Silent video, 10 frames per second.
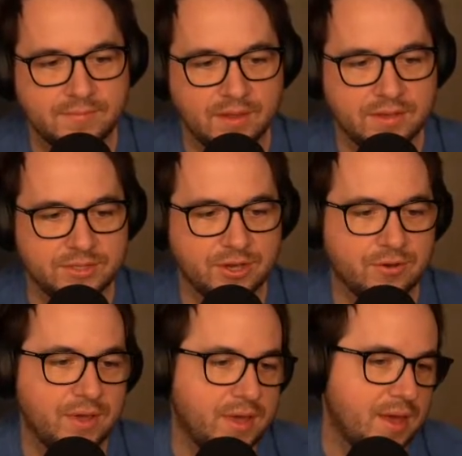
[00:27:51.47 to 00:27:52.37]
So
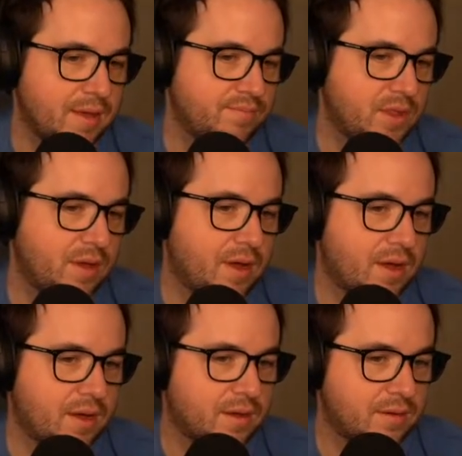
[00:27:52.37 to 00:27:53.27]

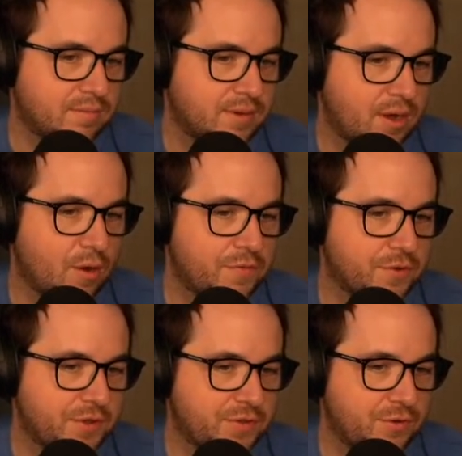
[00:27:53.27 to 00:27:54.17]
O of
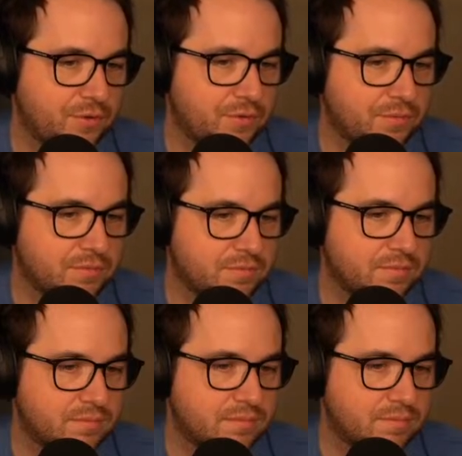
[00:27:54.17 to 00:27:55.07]
32
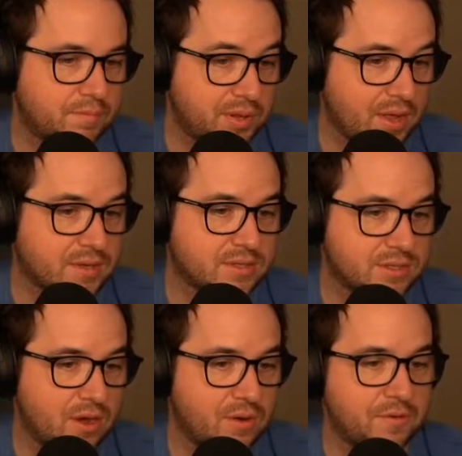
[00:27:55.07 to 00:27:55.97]
plus
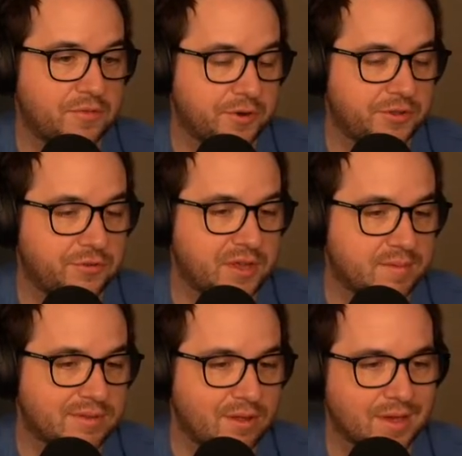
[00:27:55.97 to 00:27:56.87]
O of 32
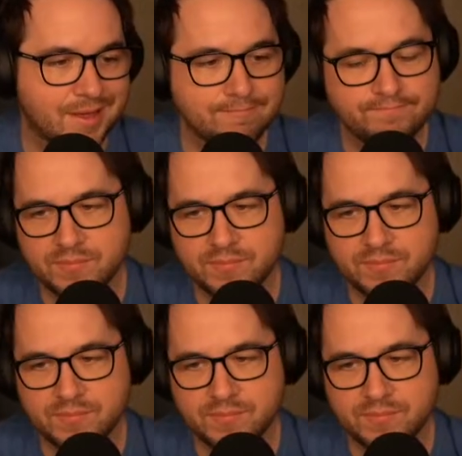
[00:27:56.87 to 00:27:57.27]
times log n,